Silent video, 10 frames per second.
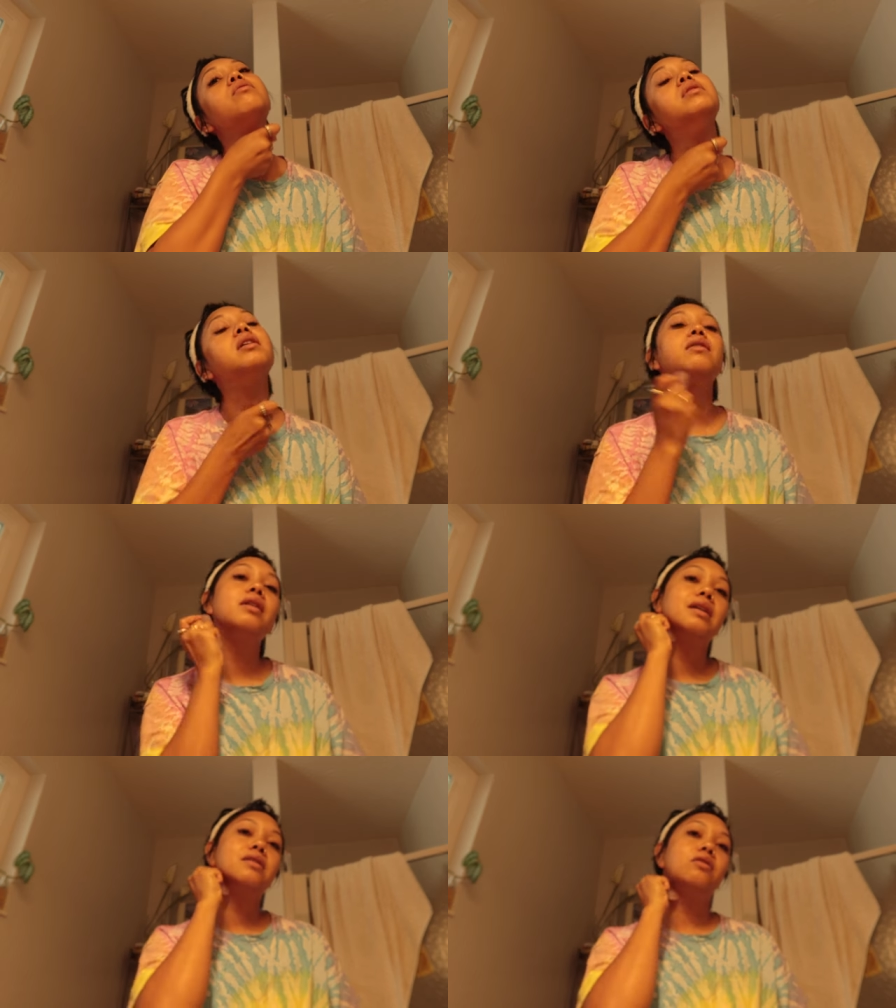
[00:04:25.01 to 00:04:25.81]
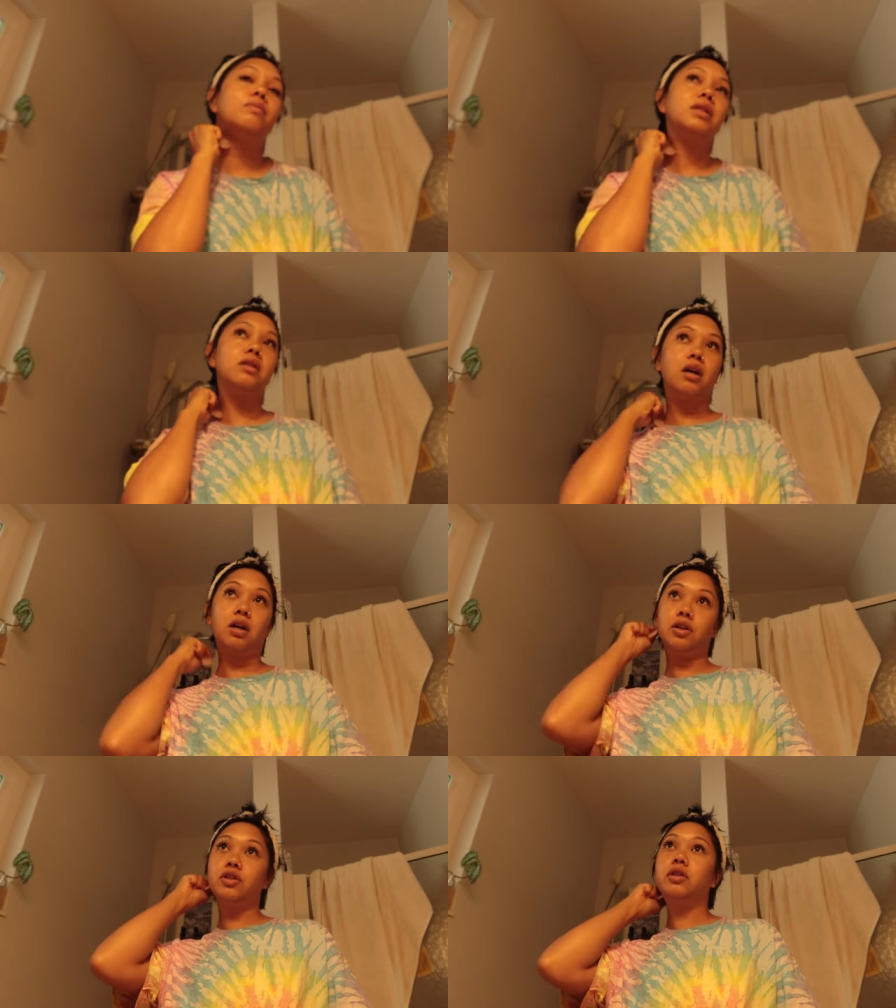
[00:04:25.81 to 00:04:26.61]
It's like a nice little
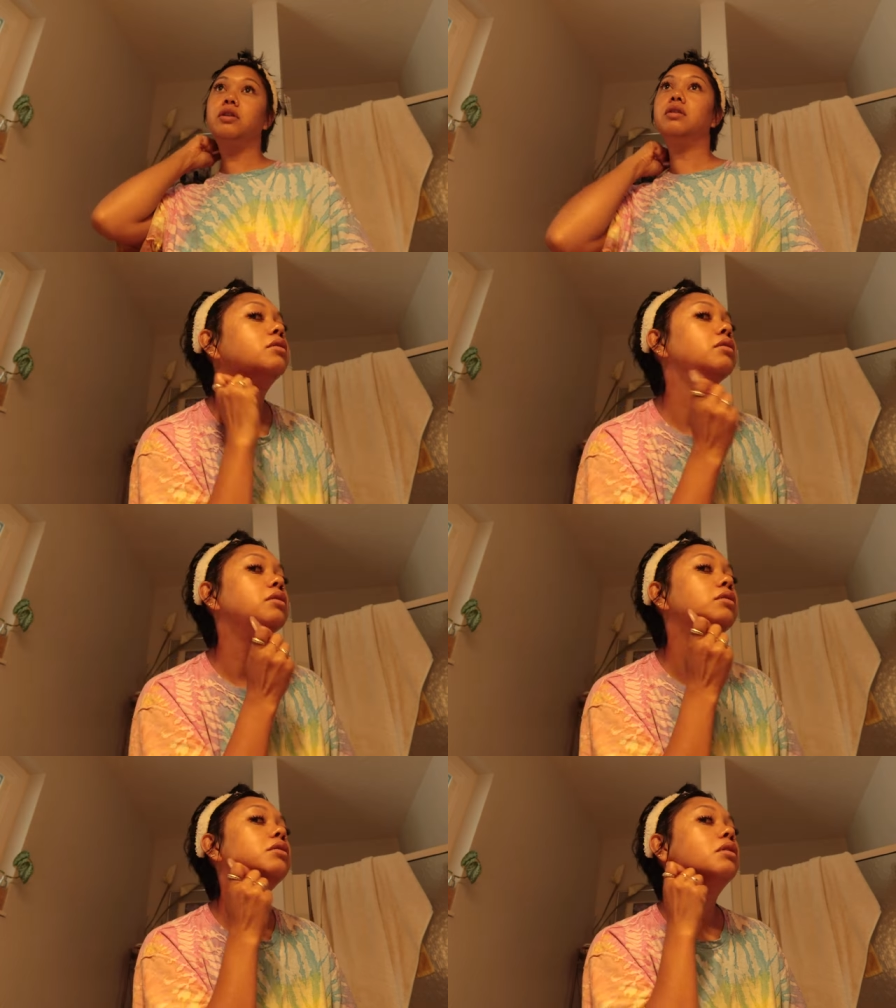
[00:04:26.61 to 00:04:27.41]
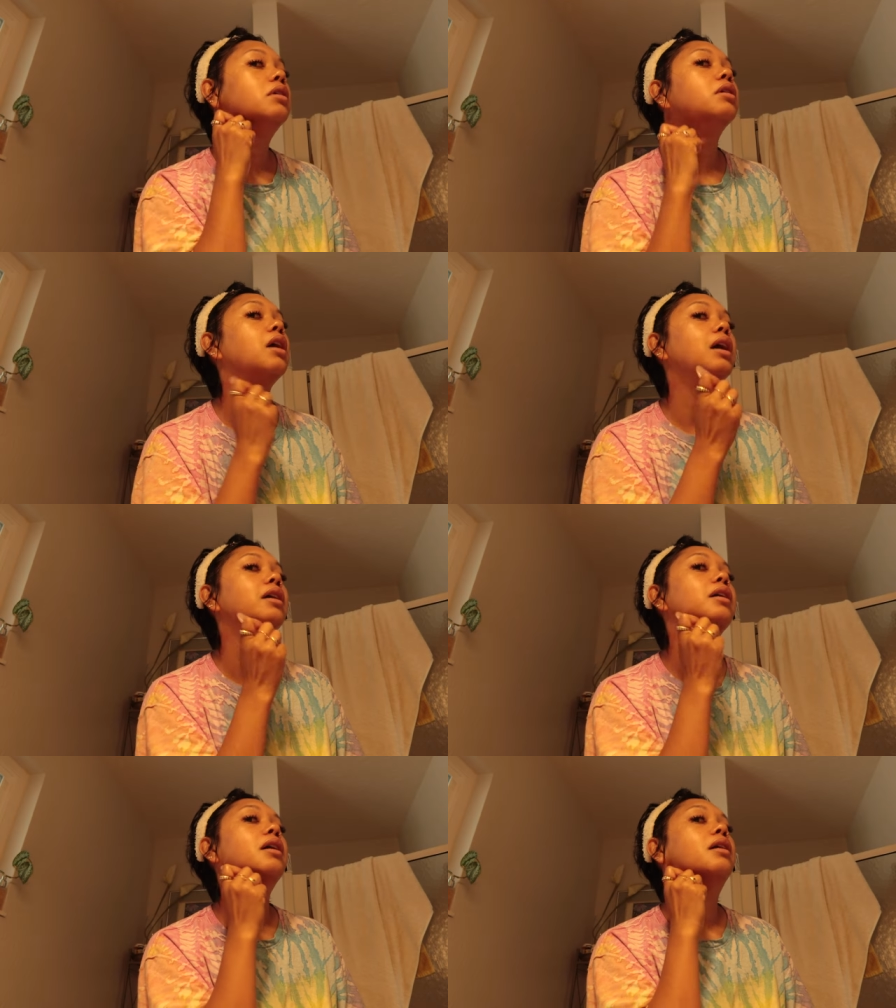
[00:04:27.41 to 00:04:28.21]
massage. And
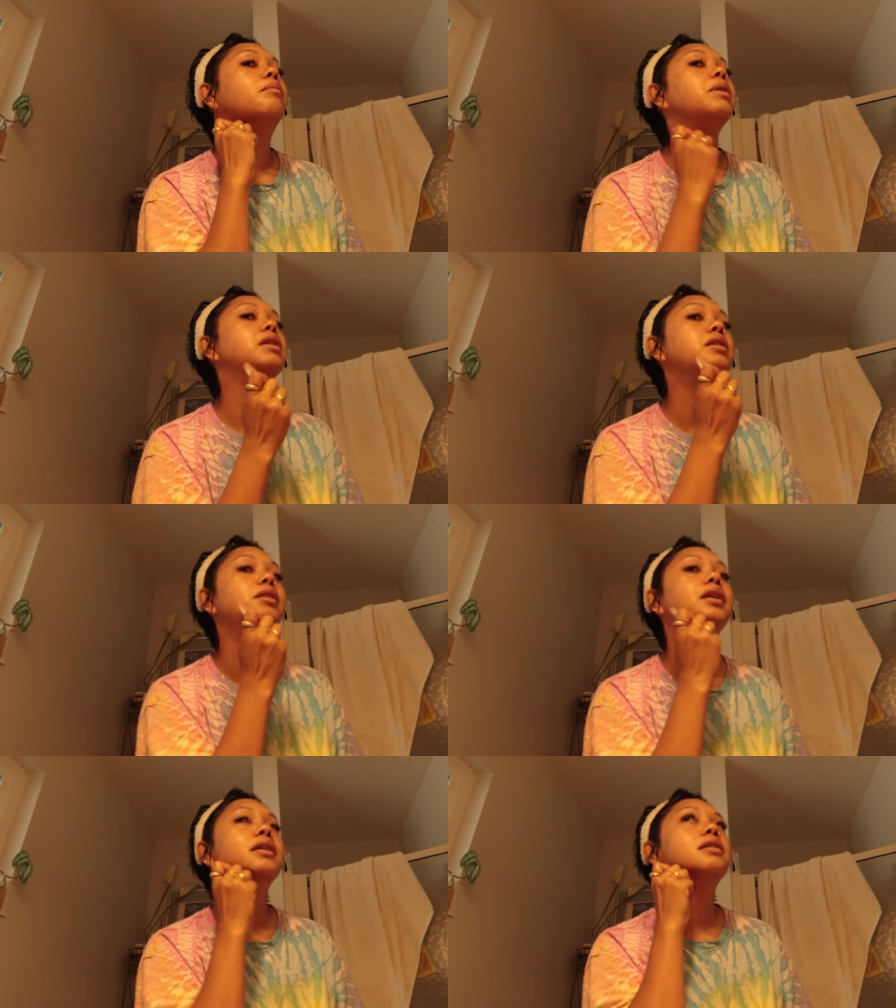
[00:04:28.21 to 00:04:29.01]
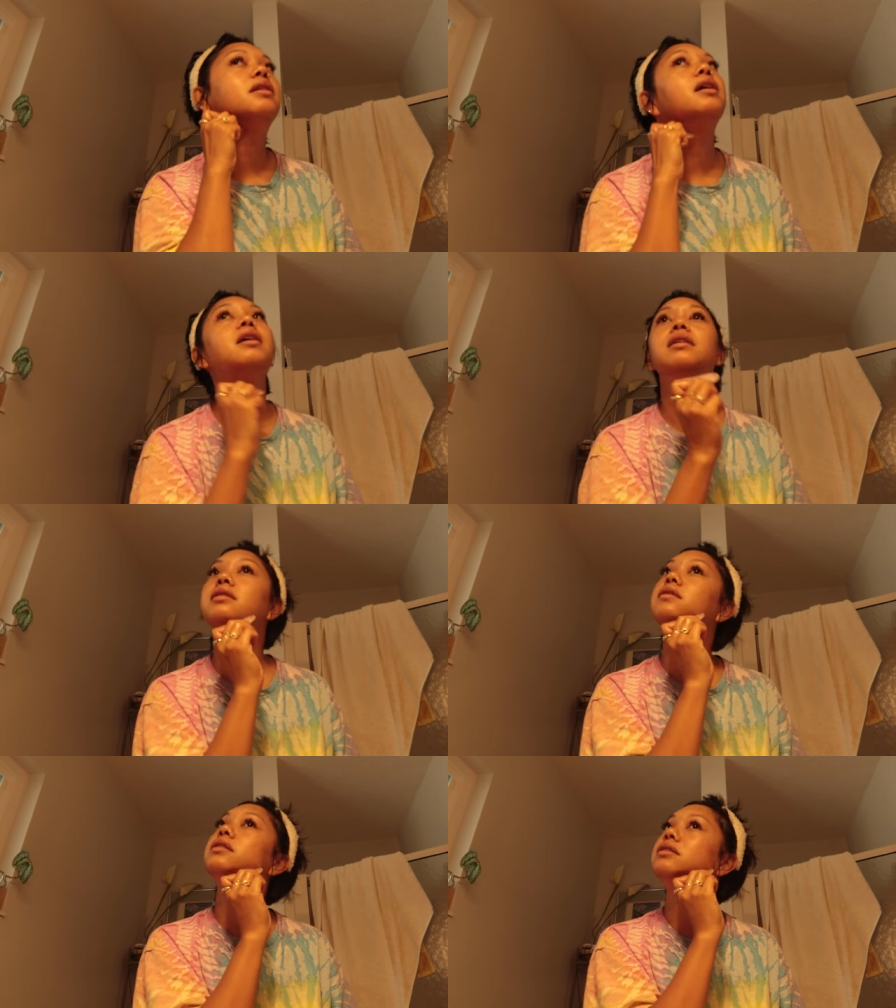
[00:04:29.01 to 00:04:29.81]
I had pizza last night,
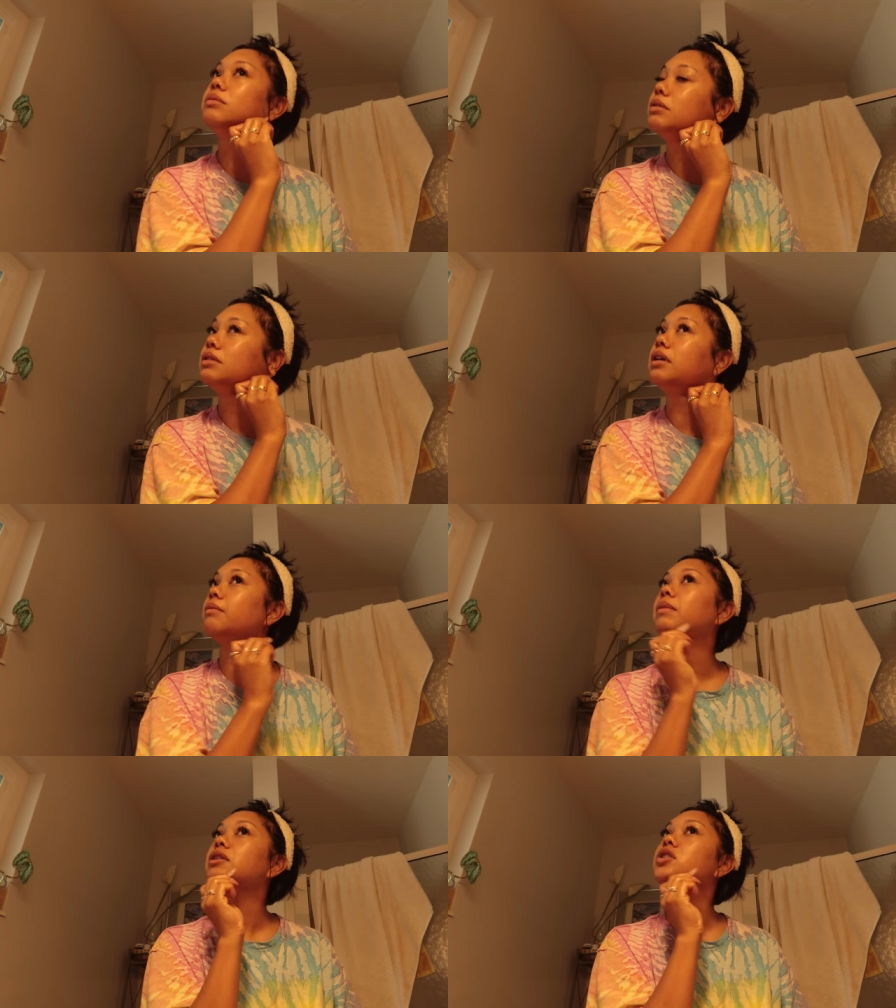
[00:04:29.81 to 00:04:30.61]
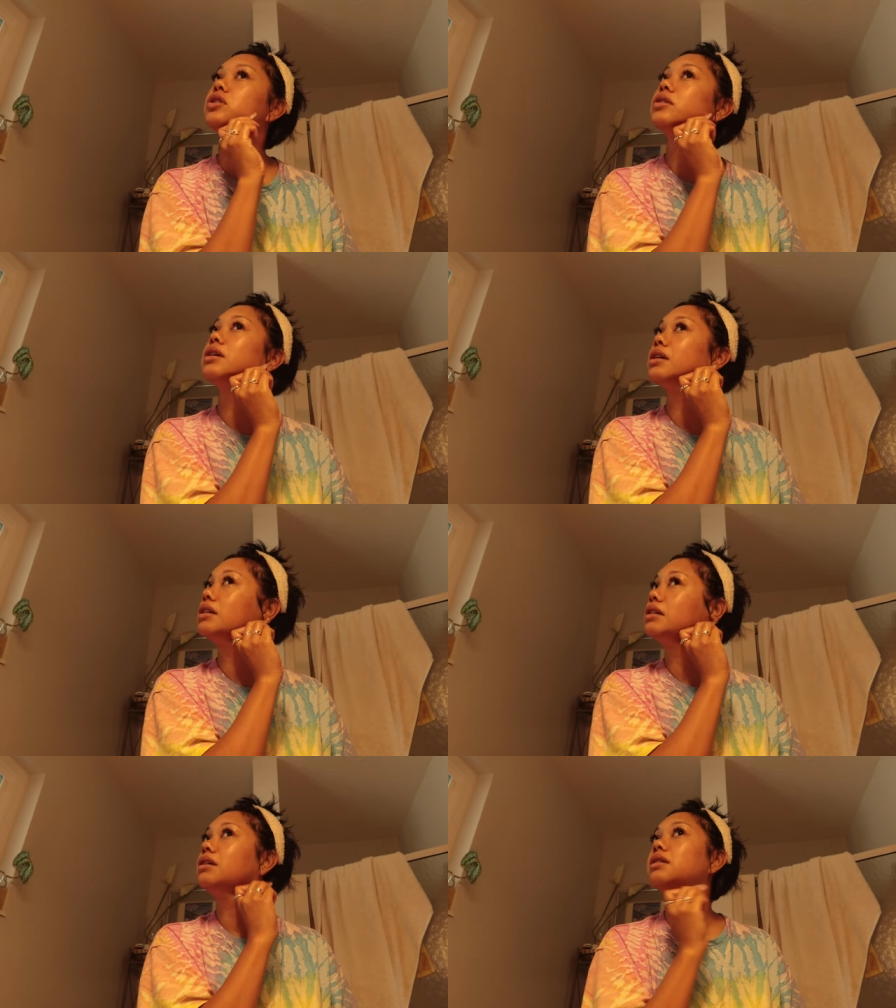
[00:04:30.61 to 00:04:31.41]
so I just want to like make sure
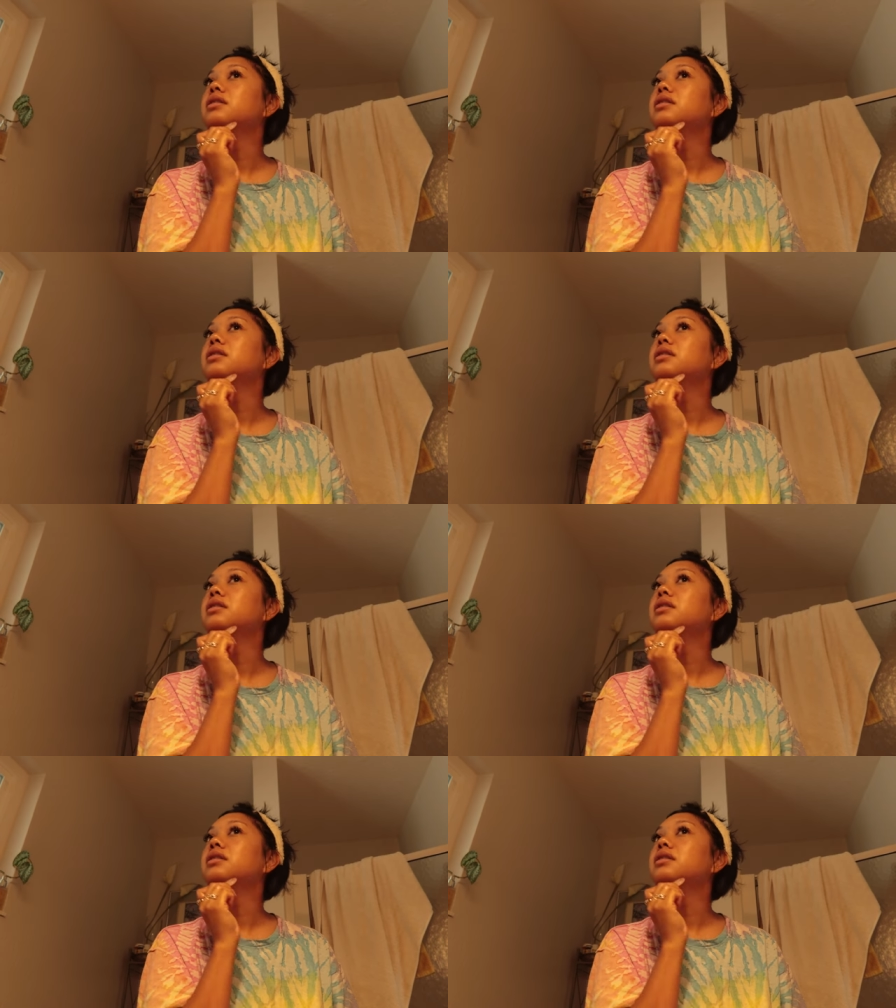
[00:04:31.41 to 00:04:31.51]
that